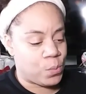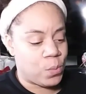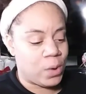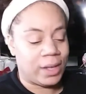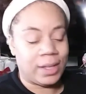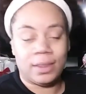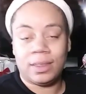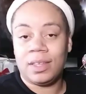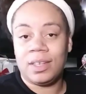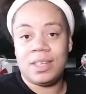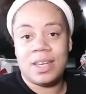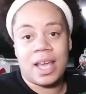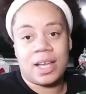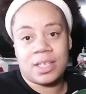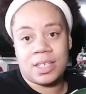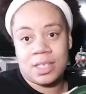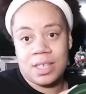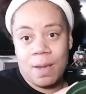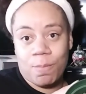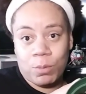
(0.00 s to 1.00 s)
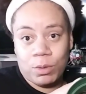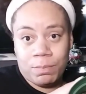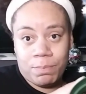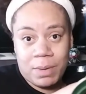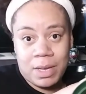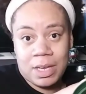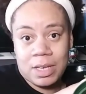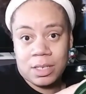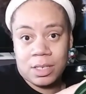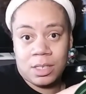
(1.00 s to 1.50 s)
what the next step would
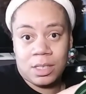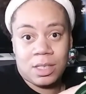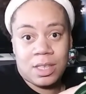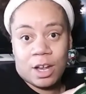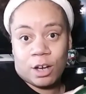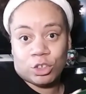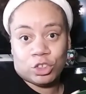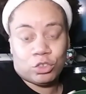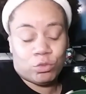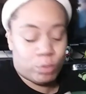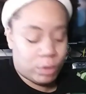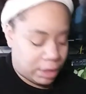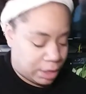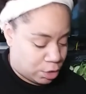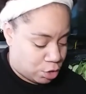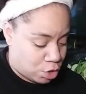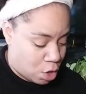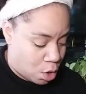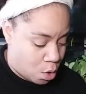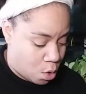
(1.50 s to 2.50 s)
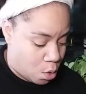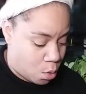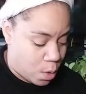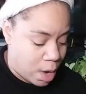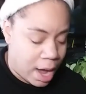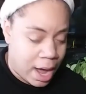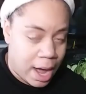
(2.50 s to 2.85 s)
be, because there's really no